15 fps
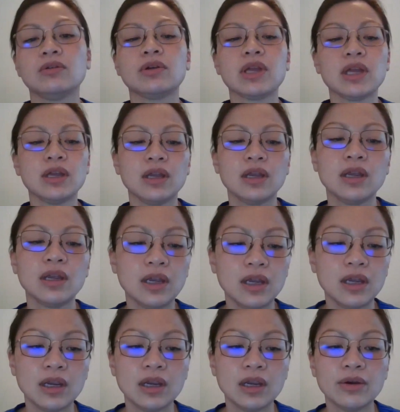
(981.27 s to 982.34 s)
okay?
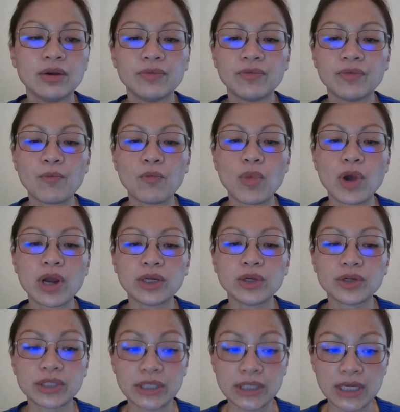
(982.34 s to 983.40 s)
From
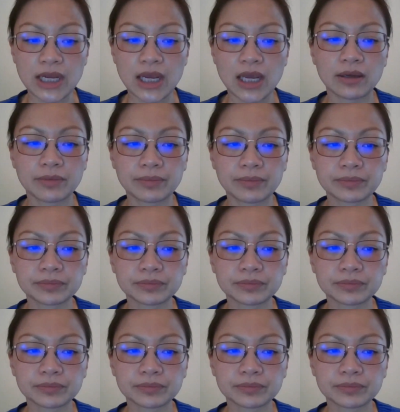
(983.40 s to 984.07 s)
what you're seeing.